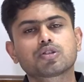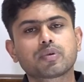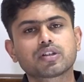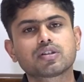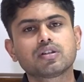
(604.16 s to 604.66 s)

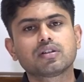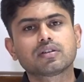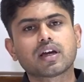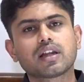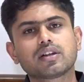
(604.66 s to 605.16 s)
special
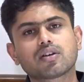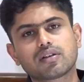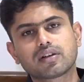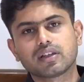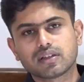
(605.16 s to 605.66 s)
than it
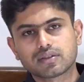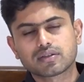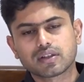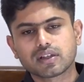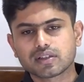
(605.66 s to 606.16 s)
already
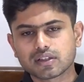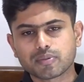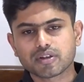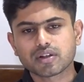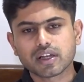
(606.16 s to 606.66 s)
is. It is a
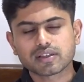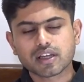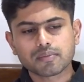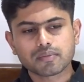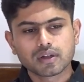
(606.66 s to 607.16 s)
special
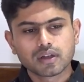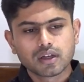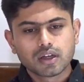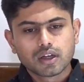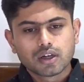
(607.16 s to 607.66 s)
exam.
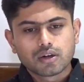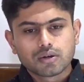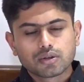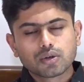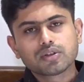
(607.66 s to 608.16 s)

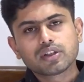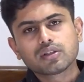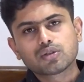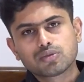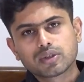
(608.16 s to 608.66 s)
Don't
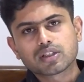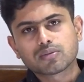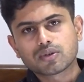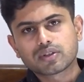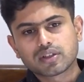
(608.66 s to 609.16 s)
think too much
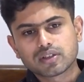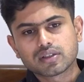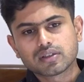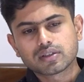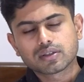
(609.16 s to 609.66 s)
about the
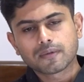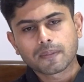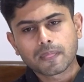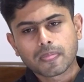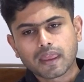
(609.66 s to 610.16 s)
results.
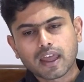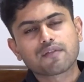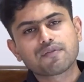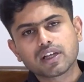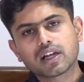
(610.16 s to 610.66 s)

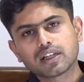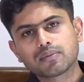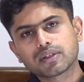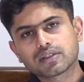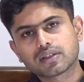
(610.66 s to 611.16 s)
Every
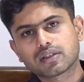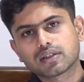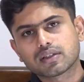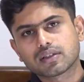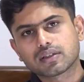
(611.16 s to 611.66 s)
attempt is
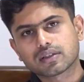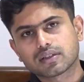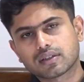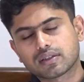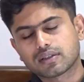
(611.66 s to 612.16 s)

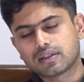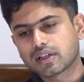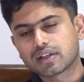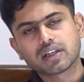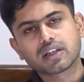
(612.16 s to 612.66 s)
a
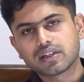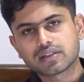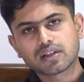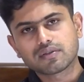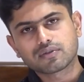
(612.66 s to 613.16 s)
learning in
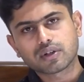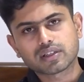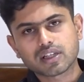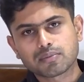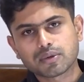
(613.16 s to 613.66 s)
itself. For
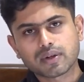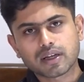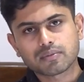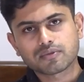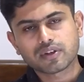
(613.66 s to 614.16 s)
example, when
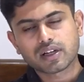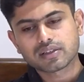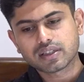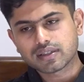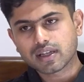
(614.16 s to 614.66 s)
I failed
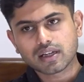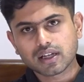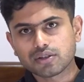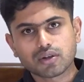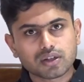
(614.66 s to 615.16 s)
CSAT,
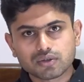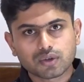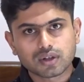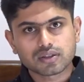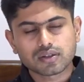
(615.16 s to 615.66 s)
I knew I had to
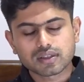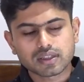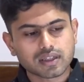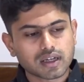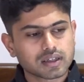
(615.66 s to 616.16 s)
focus on
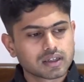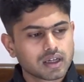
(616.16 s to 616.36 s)
CSAT.